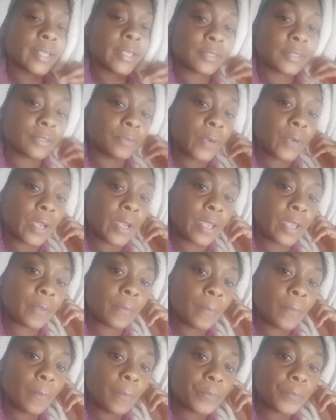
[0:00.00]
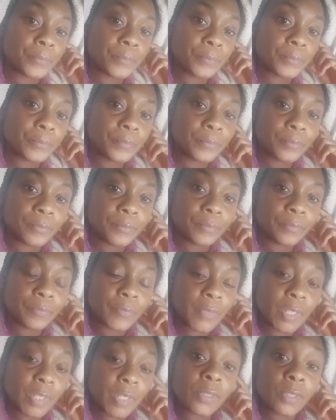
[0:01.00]
right?
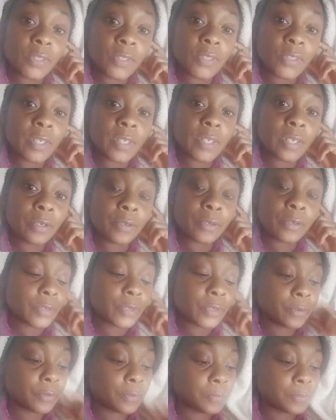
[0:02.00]
16 years old.